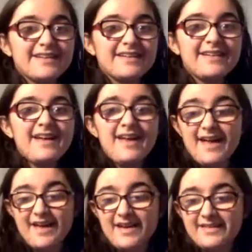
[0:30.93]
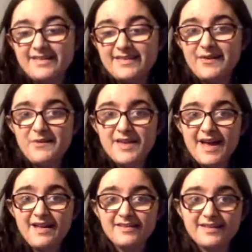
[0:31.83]
and so, yeah,
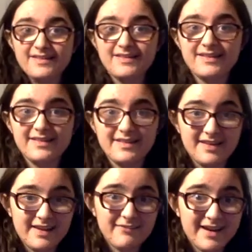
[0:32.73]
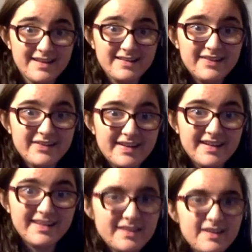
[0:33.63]
let's just get right into it.
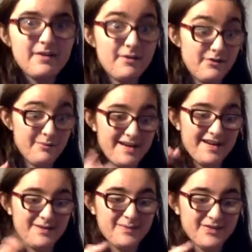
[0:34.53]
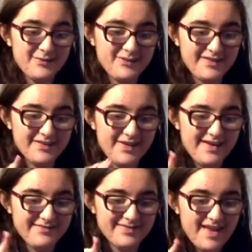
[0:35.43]
Oh my god, I'm so nervous. Okay,
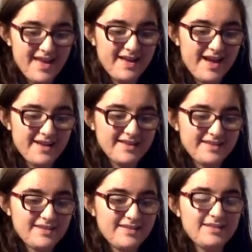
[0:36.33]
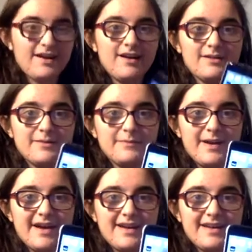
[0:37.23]
I got it on my.
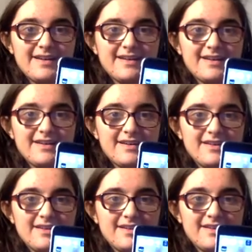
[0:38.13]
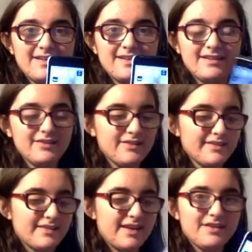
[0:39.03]
You can can you
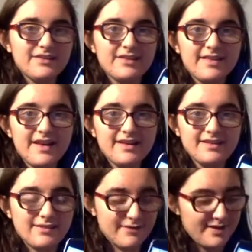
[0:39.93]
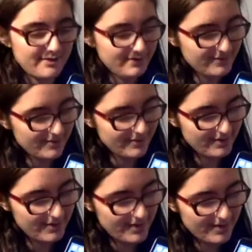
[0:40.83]
see that? It's right there.
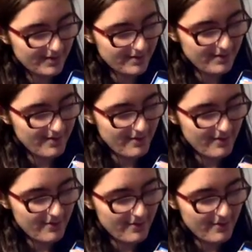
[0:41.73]
Oh my god.